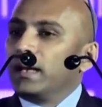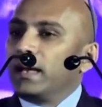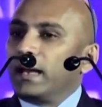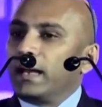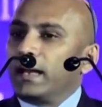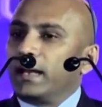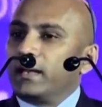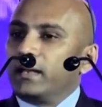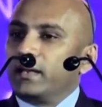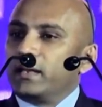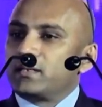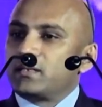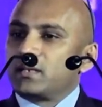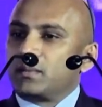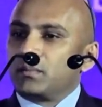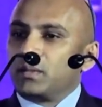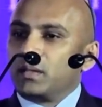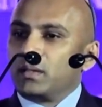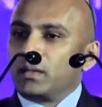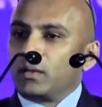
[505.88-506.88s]
And it's
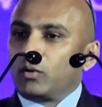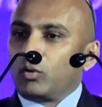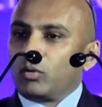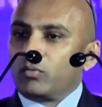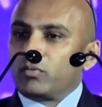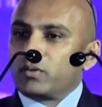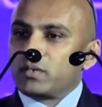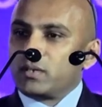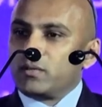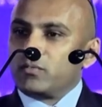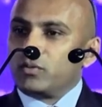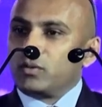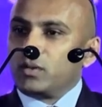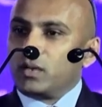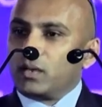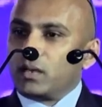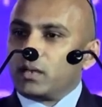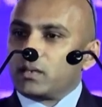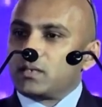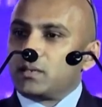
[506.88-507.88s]
something that all of us have to
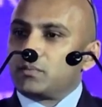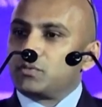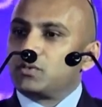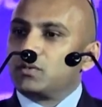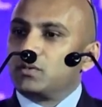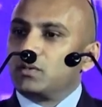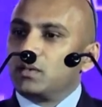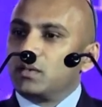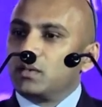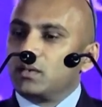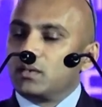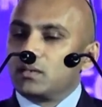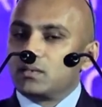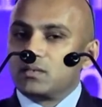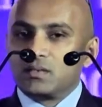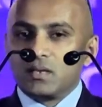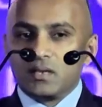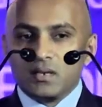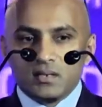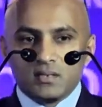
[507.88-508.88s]
take exceptionally
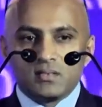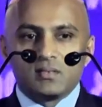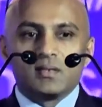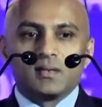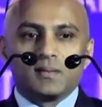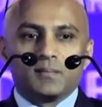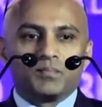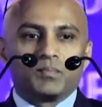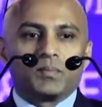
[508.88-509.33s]
seriously.